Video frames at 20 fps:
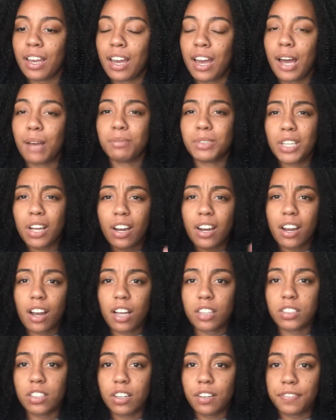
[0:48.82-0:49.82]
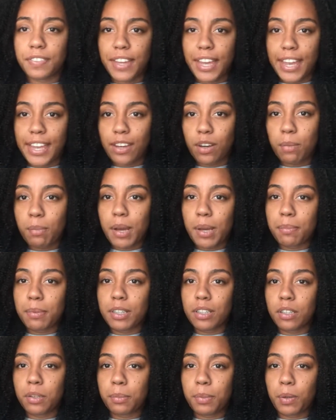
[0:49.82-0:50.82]
I'm sorry also if the angle might be a
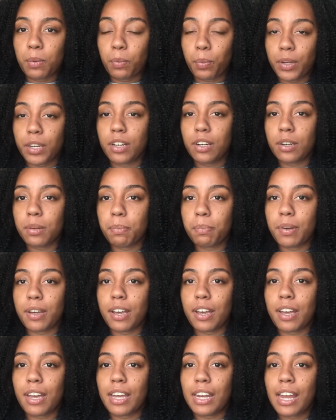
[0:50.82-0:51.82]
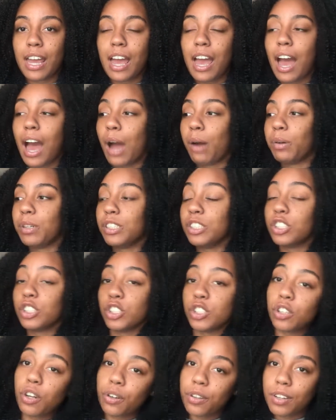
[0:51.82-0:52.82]
little bit weird, but I wanted to
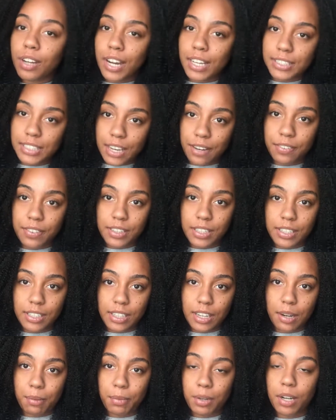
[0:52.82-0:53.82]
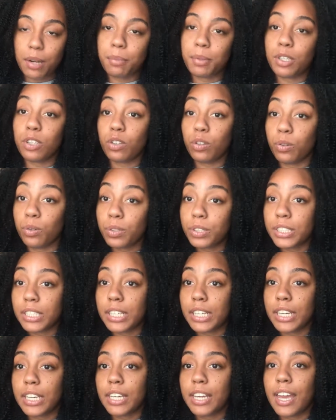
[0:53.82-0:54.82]
show you guys everything that I'm going to be
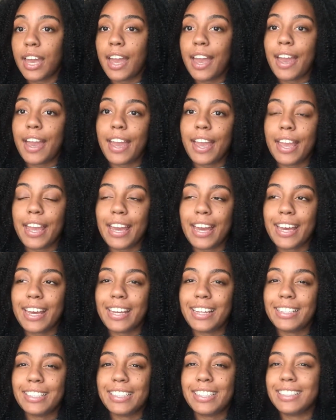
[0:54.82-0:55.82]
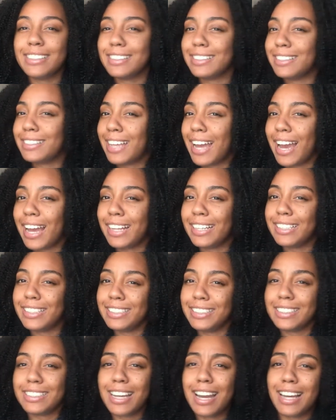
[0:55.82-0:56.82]
using, and that
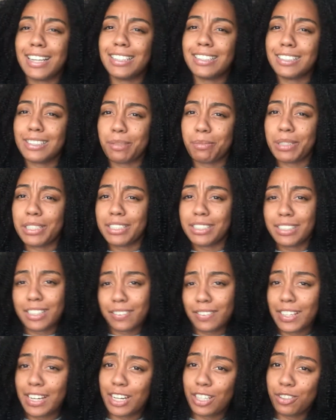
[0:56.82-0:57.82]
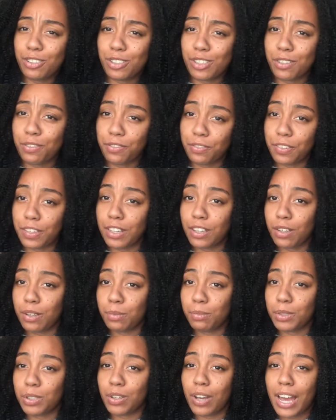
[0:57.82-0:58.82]
is kind of some of the stuff that I used to
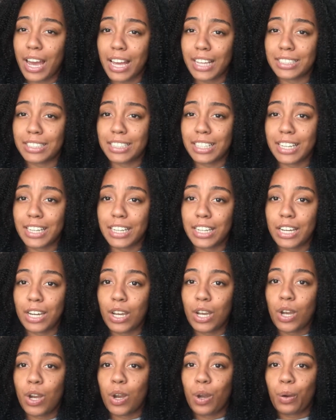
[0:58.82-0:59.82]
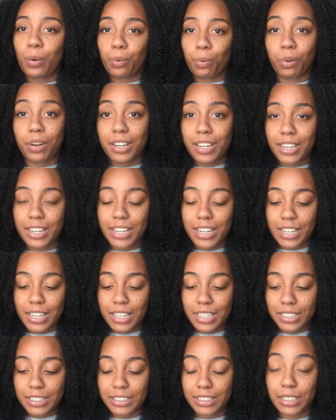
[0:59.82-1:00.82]
film, so I had to like rig
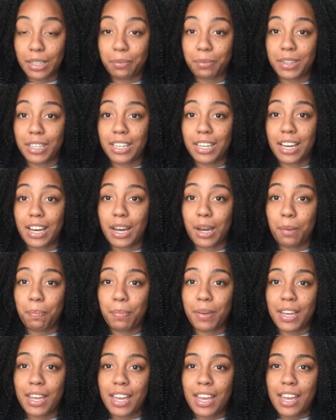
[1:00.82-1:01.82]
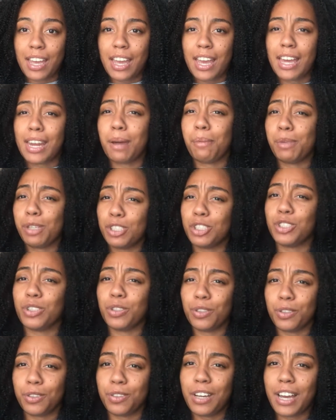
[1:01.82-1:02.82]
something up, and I'm going to show
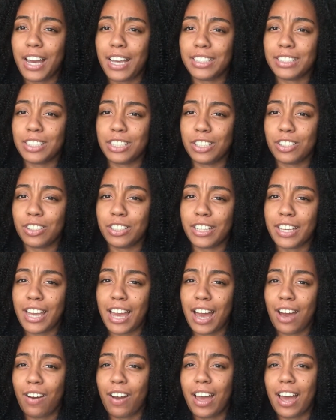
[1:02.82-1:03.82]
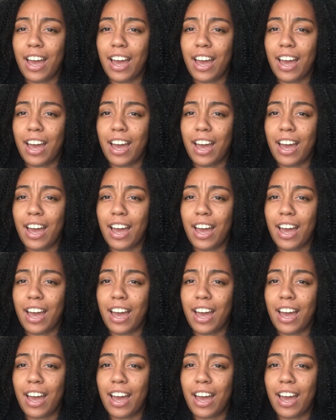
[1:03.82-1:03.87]
you guys literally how I